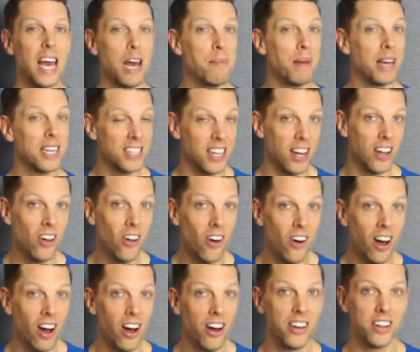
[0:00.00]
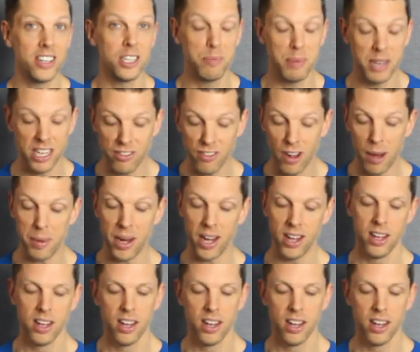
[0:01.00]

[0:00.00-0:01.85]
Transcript: It makes it a lot harder to be a drummer.